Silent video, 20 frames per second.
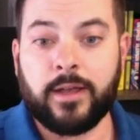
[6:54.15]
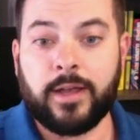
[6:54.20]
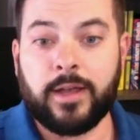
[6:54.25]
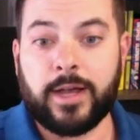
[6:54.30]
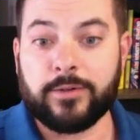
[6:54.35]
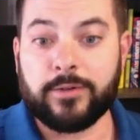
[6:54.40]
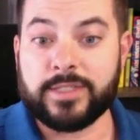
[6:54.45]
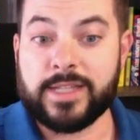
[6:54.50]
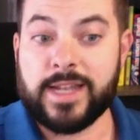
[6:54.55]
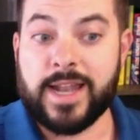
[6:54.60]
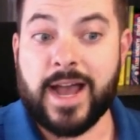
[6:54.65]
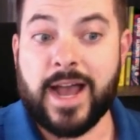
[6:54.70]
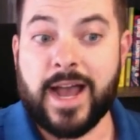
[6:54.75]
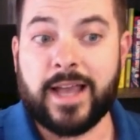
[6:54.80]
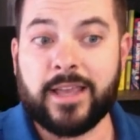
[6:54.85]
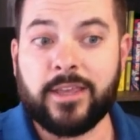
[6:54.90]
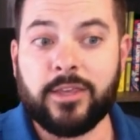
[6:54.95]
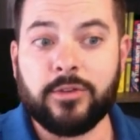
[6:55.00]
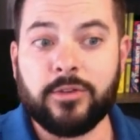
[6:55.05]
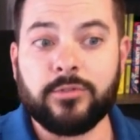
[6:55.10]
I was
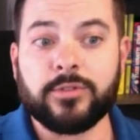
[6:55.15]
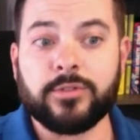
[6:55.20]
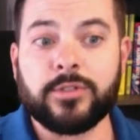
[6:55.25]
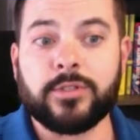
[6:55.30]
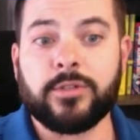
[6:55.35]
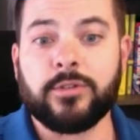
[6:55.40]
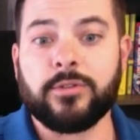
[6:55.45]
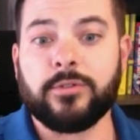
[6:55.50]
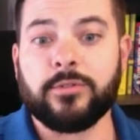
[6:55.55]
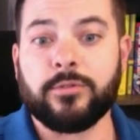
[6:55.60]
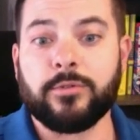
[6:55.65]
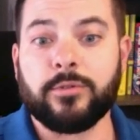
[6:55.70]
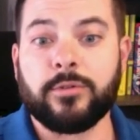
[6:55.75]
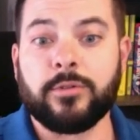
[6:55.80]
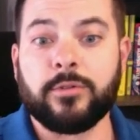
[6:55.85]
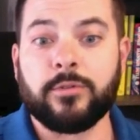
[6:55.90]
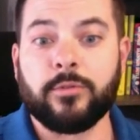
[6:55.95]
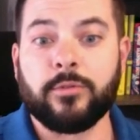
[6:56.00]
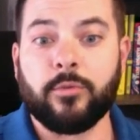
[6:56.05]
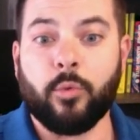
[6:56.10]
not used to
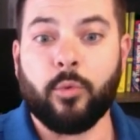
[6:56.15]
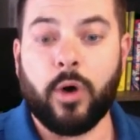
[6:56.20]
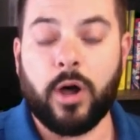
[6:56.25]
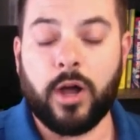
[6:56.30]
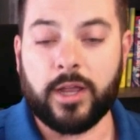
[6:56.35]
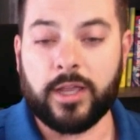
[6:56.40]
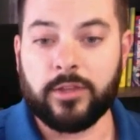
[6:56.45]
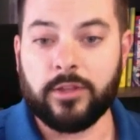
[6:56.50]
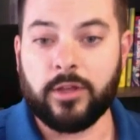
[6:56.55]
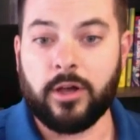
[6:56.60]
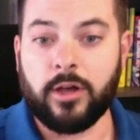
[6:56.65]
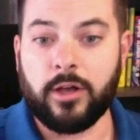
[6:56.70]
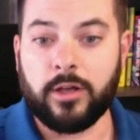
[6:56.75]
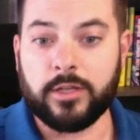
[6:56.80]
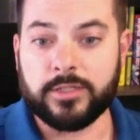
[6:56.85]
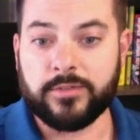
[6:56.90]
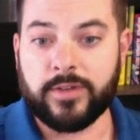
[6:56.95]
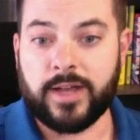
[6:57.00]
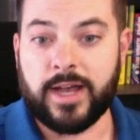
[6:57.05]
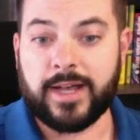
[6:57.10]
walking the
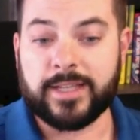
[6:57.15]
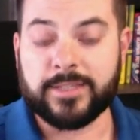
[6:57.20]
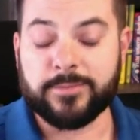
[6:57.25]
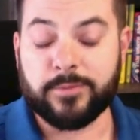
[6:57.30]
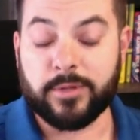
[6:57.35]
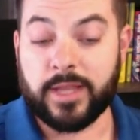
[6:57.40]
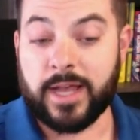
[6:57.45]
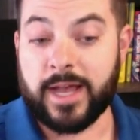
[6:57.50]
halls of a hospital.